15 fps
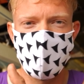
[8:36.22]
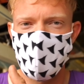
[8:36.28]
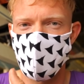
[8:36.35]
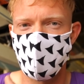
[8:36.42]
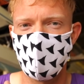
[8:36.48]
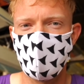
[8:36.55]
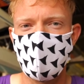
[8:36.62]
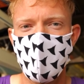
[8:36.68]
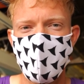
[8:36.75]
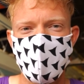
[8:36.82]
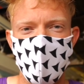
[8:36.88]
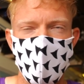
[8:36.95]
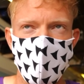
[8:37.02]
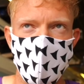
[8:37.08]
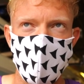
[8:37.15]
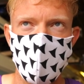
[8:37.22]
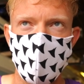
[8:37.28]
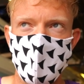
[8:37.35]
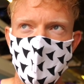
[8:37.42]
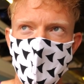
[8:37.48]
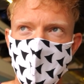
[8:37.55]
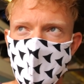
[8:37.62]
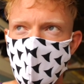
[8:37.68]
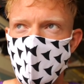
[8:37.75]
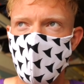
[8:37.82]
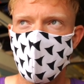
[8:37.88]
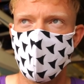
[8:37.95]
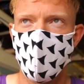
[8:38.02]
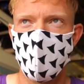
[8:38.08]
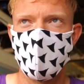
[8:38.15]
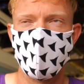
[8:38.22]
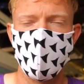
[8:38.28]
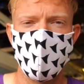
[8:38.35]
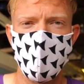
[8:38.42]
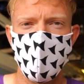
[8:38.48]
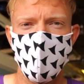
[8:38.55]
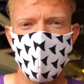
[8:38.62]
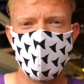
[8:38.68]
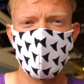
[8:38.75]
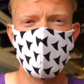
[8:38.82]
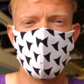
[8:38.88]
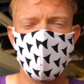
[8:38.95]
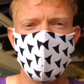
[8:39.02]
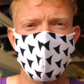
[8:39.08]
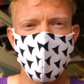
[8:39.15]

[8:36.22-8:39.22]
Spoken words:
and just let the boat do what it wants to do,